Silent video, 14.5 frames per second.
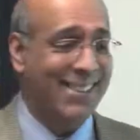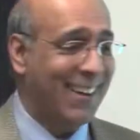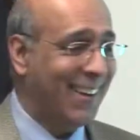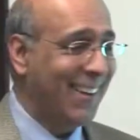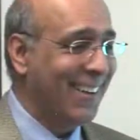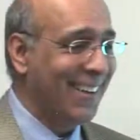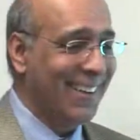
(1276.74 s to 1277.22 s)

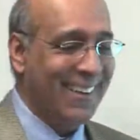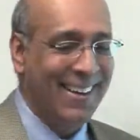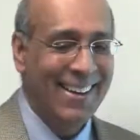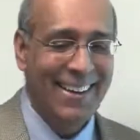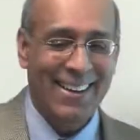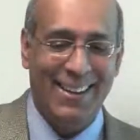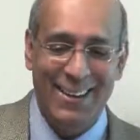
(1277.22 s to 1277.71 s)
okay?
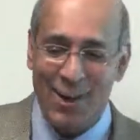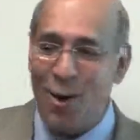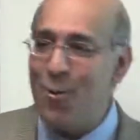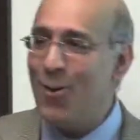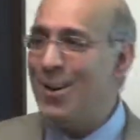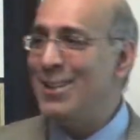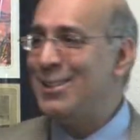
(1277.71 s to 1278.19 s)
You
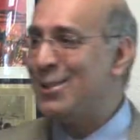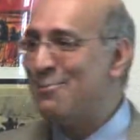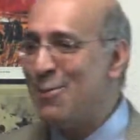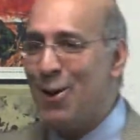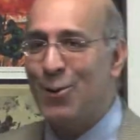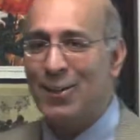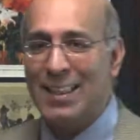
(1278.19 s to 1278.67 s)
don't want to
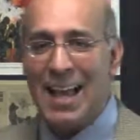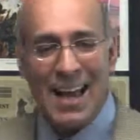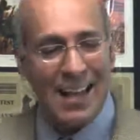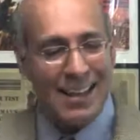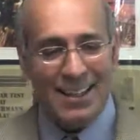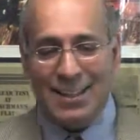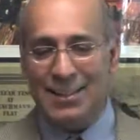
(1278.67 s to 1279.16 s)
smoke.
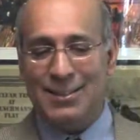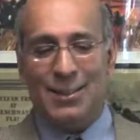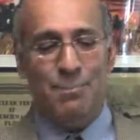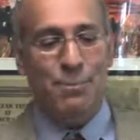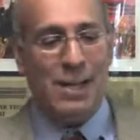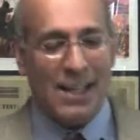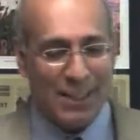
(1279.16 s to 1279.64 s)
That is the
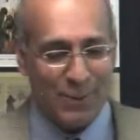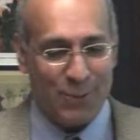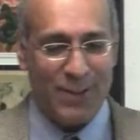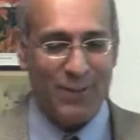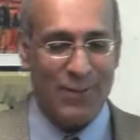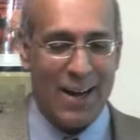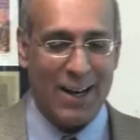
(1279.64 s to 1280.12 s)
biggest
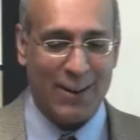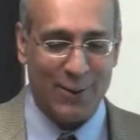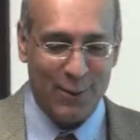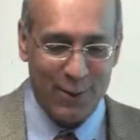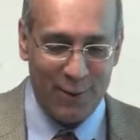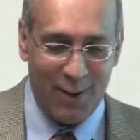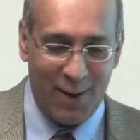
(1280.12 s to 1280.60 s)
risk
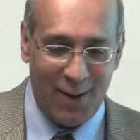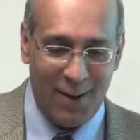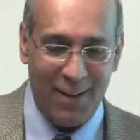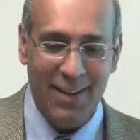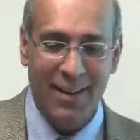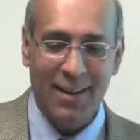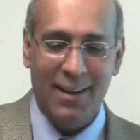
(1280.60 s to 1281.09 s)
factor of
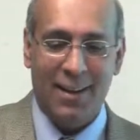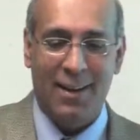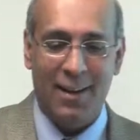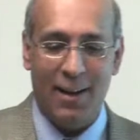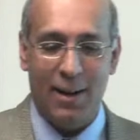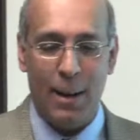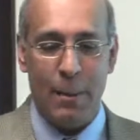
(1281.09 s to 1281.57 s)
all.
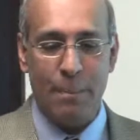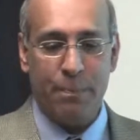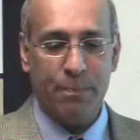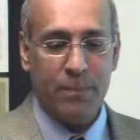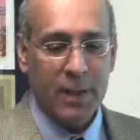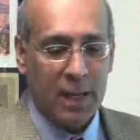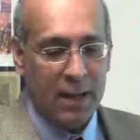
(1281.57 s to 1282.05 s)
Um,
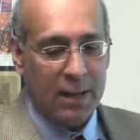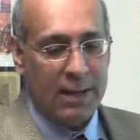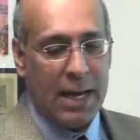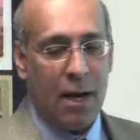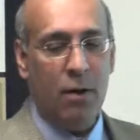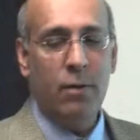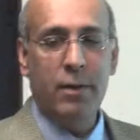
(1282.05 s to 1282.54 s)

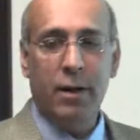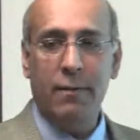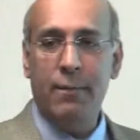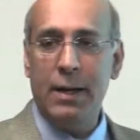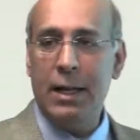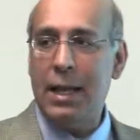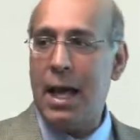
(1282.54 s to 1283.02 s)
now, there
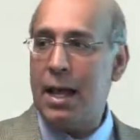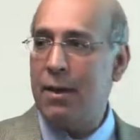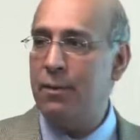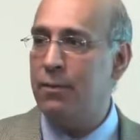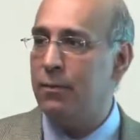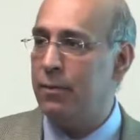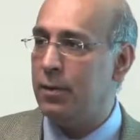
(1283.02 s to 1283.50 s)
have been a lot
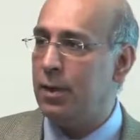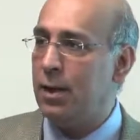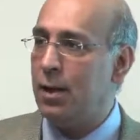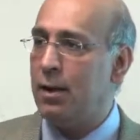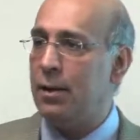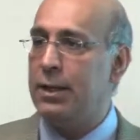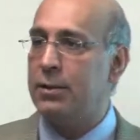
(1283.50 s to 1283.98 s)
of
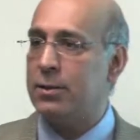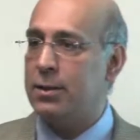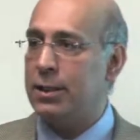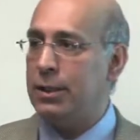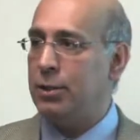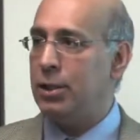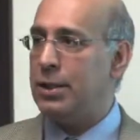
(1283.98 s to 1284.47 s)
uh,
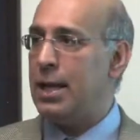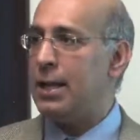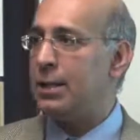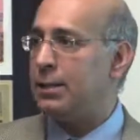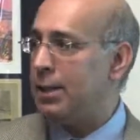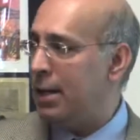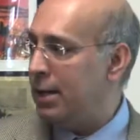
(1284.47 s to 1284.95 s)
interesting
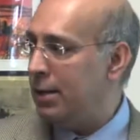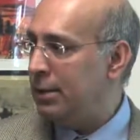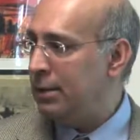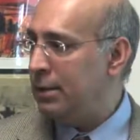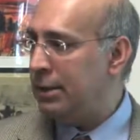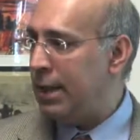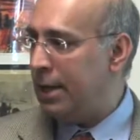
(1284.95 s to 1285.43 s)
genetic
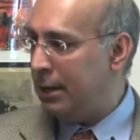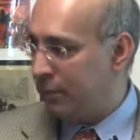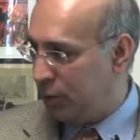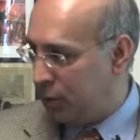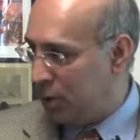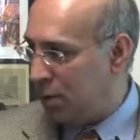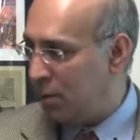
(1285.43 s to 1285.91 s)
studies that
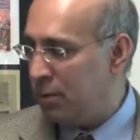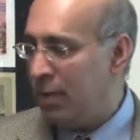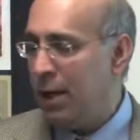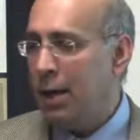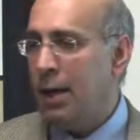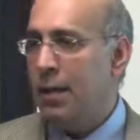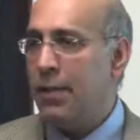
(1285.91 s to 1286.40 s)
have
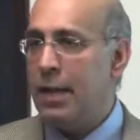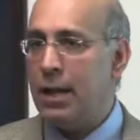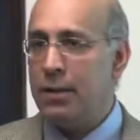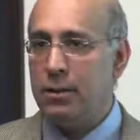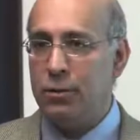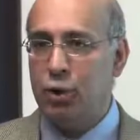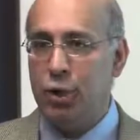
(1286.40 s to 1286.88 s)
showed
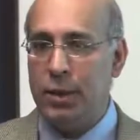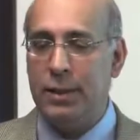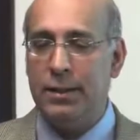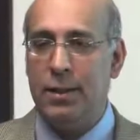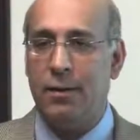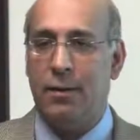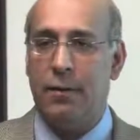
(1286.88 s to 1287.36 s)
that
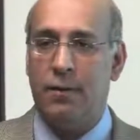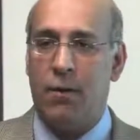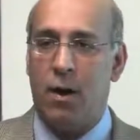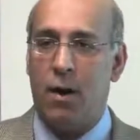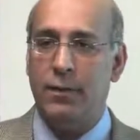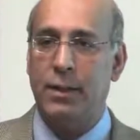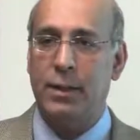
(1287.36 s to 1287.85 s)
genes that are
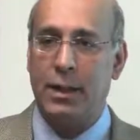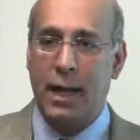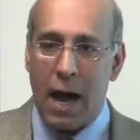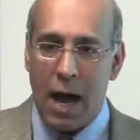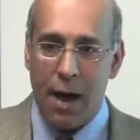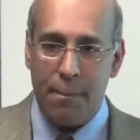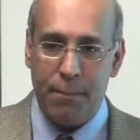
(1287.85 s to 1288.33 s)
involved in the
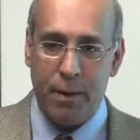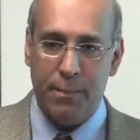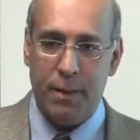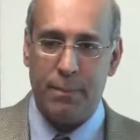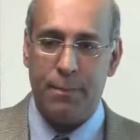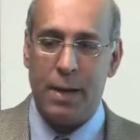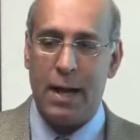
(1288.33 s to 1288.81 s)

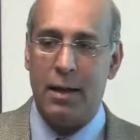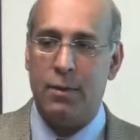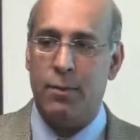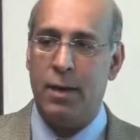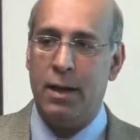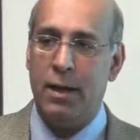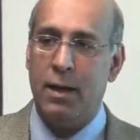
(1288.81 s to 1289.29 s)
complement
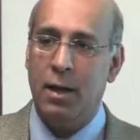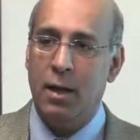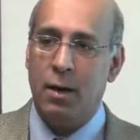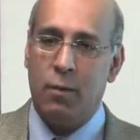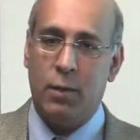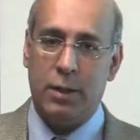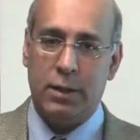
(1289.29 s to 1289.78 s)
pathway,
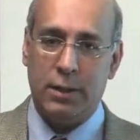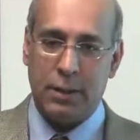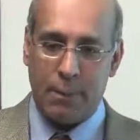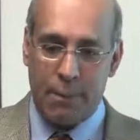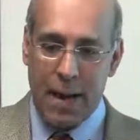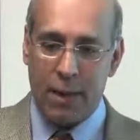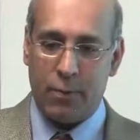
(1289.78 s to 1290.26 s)
which is
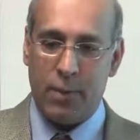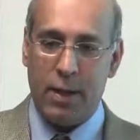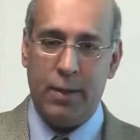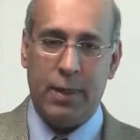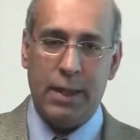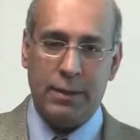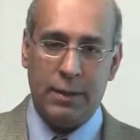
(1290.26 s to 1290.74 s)
a
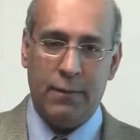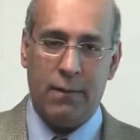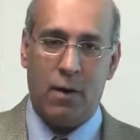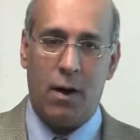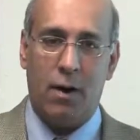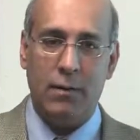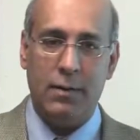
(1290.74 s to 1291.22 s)
pathway that's
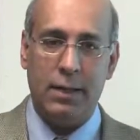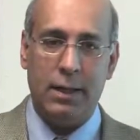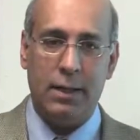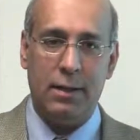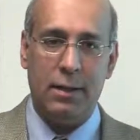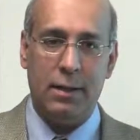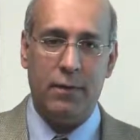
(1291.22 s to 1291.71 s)
involved
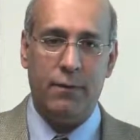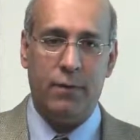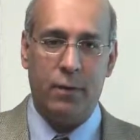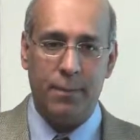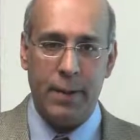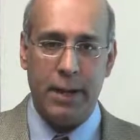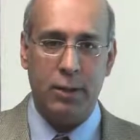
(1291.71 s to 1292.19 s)
in
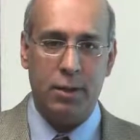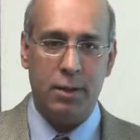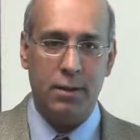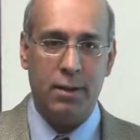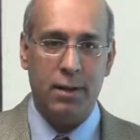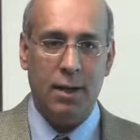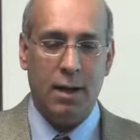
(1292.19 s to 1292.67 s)

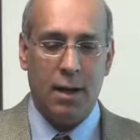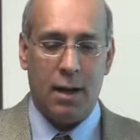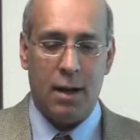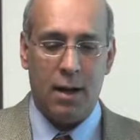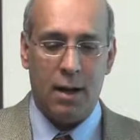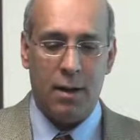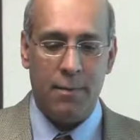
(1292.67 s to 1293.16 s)
inflammation,
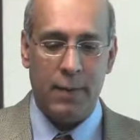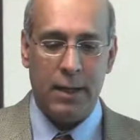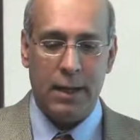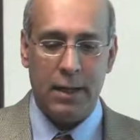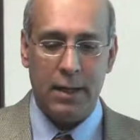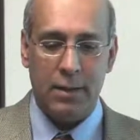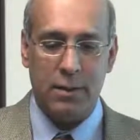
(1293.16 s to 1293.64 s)
um,
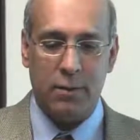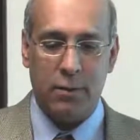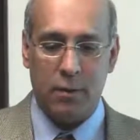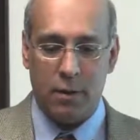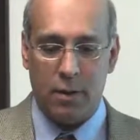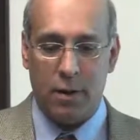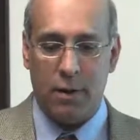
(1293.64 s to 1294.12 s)
is
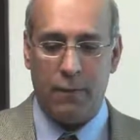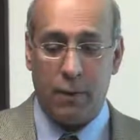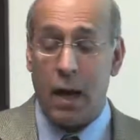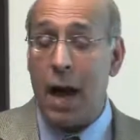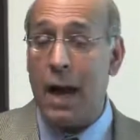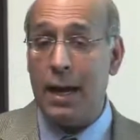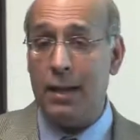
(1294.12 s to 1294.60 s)

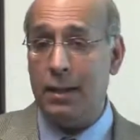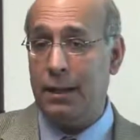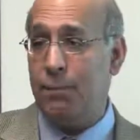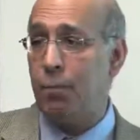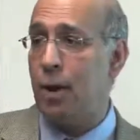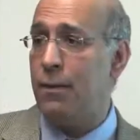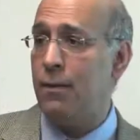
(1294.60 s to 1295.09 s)
highly
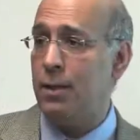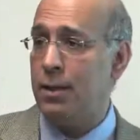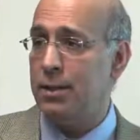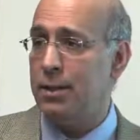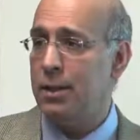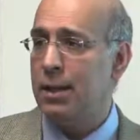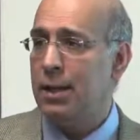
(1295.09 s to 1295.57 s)

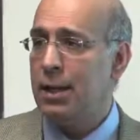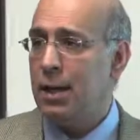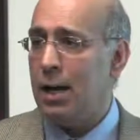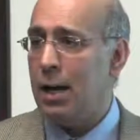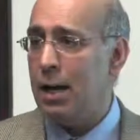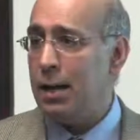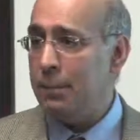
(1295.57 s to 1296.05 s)
prevalent
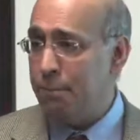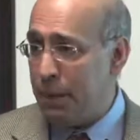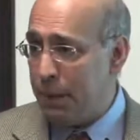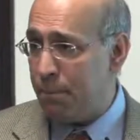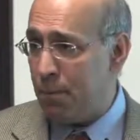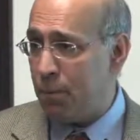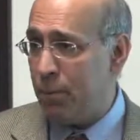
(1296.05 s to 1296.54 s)
uh, in
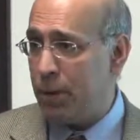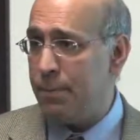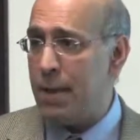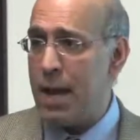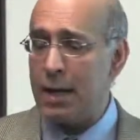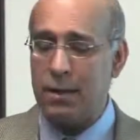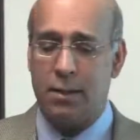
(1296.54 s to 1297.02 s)
people with
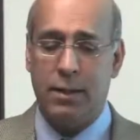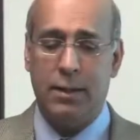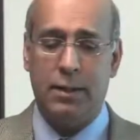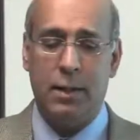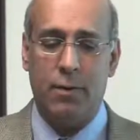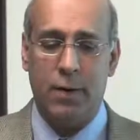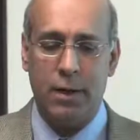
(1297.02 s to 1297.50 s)
macular
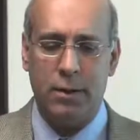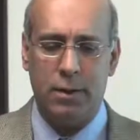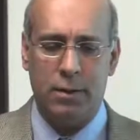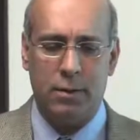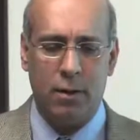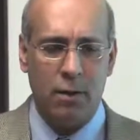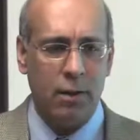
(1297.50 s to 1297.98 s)

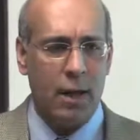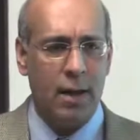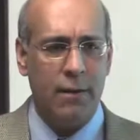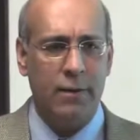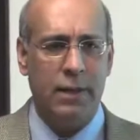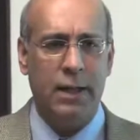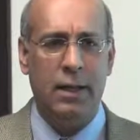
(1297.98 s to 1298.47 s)
degeneration. So a lot
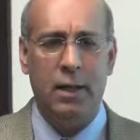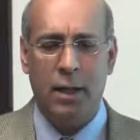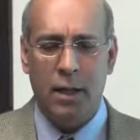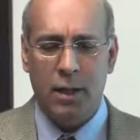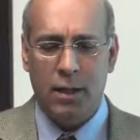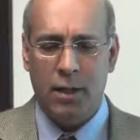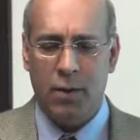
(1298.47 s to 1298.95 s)
of the
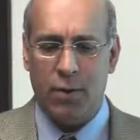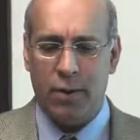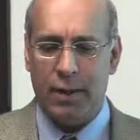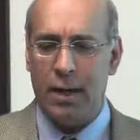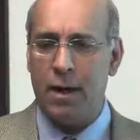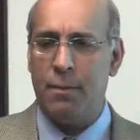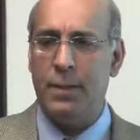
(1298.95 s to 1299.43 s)

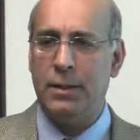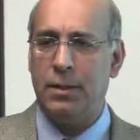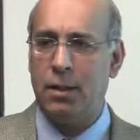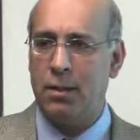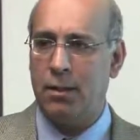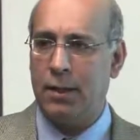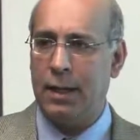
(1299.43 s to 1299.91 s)
neurotherapies
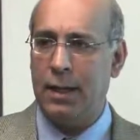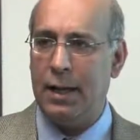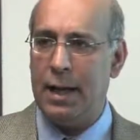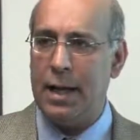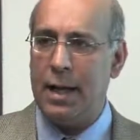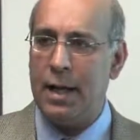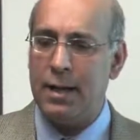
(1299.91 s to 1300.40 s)
are
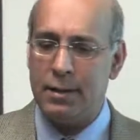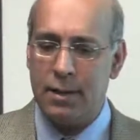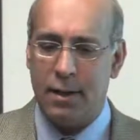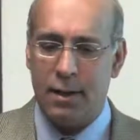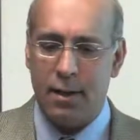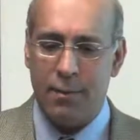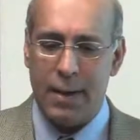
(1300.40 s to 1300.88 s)
looking at
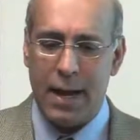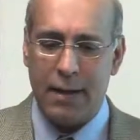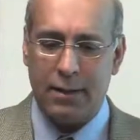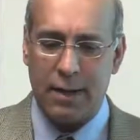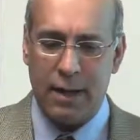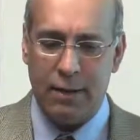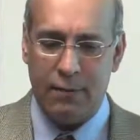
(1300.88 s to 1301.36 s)
um,
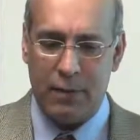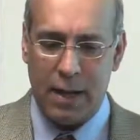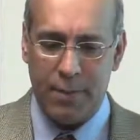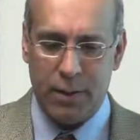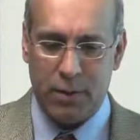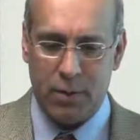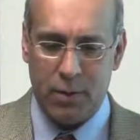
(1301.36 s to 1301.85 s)

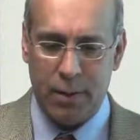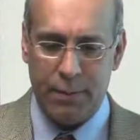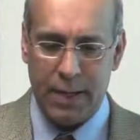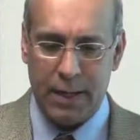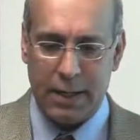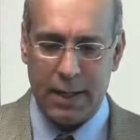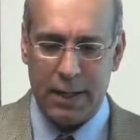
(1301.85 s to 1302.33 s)
anti-inflammatory
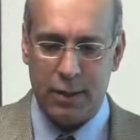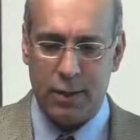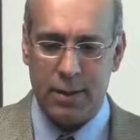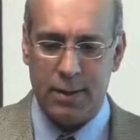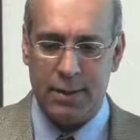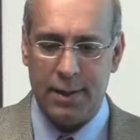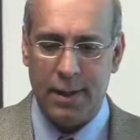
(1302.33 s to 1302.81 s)

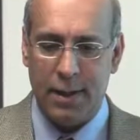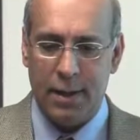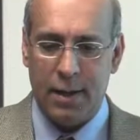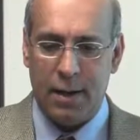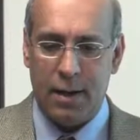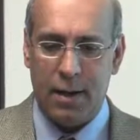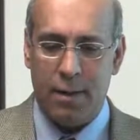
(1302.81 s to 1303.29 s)
medications,
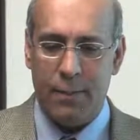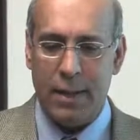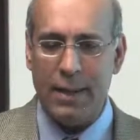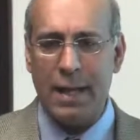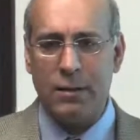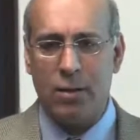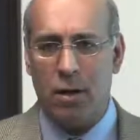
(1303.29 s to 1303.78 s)
um,
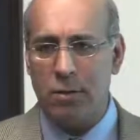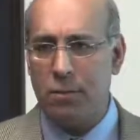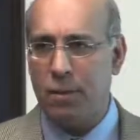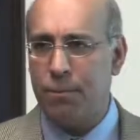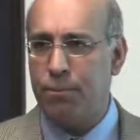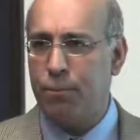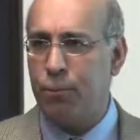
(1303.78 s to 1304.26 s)
and that's
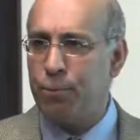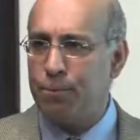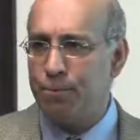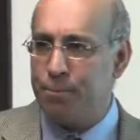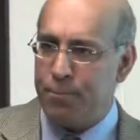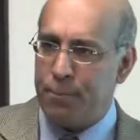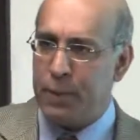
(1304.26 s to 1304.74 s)
also
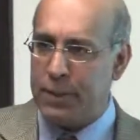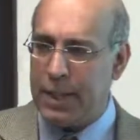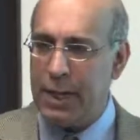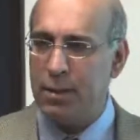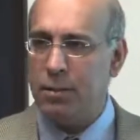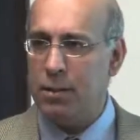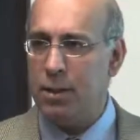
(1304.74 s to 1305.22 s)

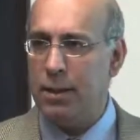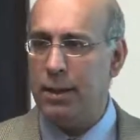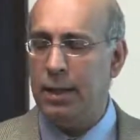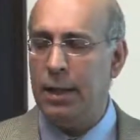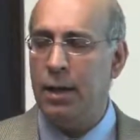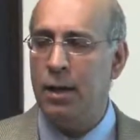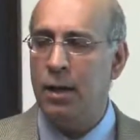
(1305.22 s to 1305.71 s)

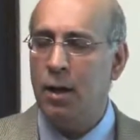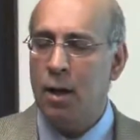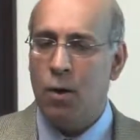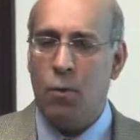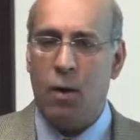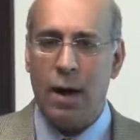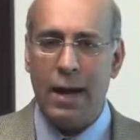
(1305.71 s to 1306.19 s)
potentially uh,
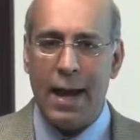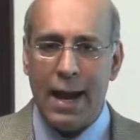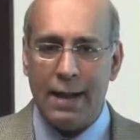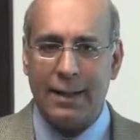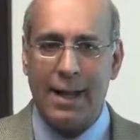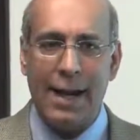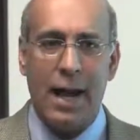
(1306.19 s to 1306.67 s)
why
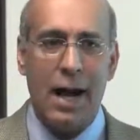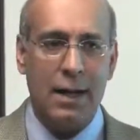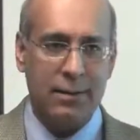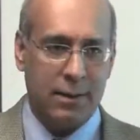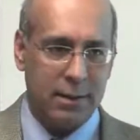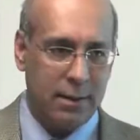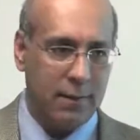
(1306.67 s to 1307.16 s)

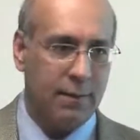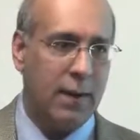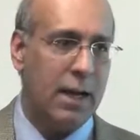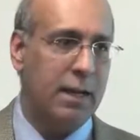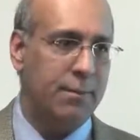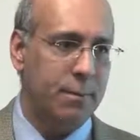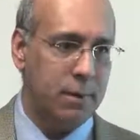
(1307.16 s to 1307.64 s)
antioxidant
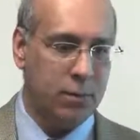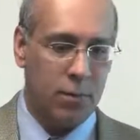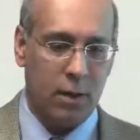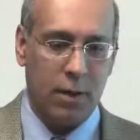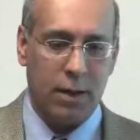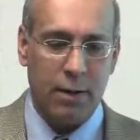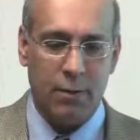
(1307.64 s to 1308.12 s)
vitamins
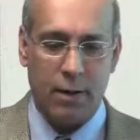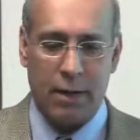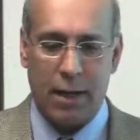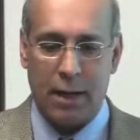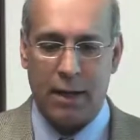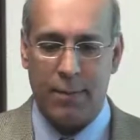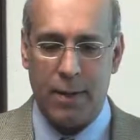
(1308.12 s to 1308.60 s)
work, and we'll
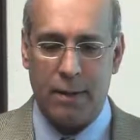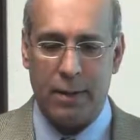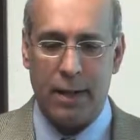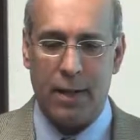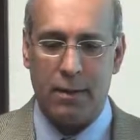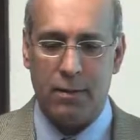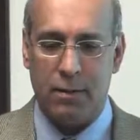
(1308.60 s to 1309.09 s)
talk about
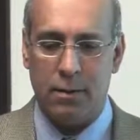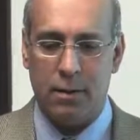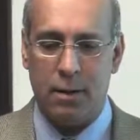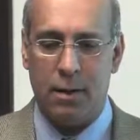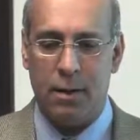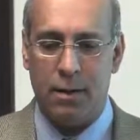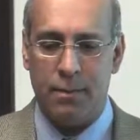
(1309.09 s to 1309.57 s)
that
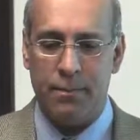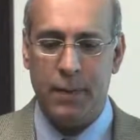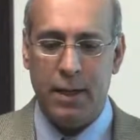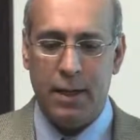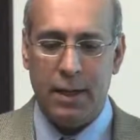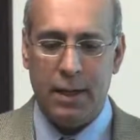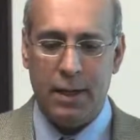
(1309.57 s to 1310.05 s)
um,
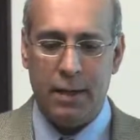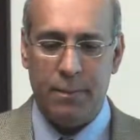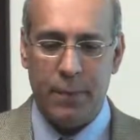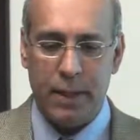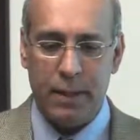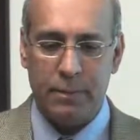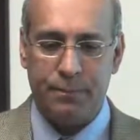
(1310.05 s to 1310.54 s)
in a
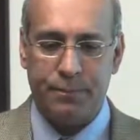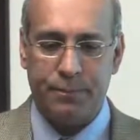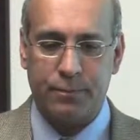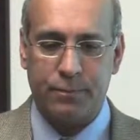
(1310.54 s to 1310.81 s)
minute.